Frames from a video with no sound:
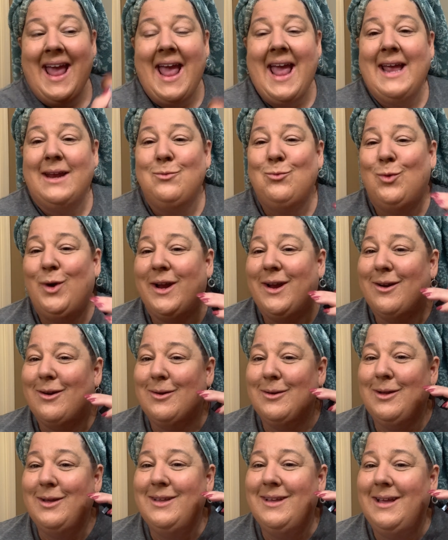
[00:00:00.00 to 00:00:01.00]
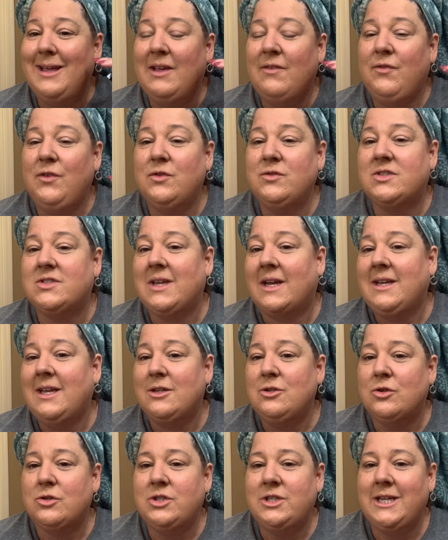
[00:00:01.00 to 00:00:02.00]
And where, if you suck
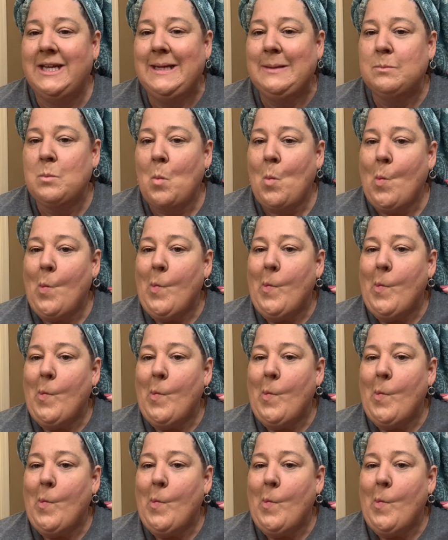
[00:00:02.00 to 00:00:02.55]
in your cheek,